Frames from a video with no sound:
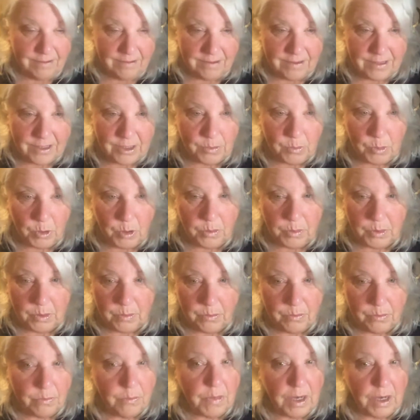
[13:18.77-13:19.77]

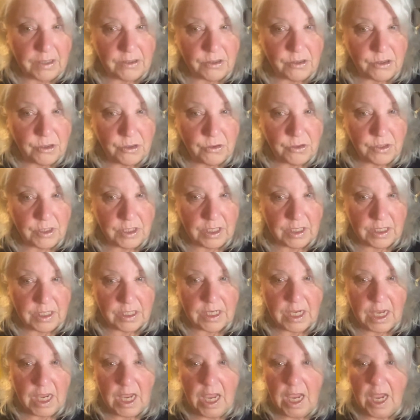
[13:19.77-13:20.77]
suburban Massachusetts.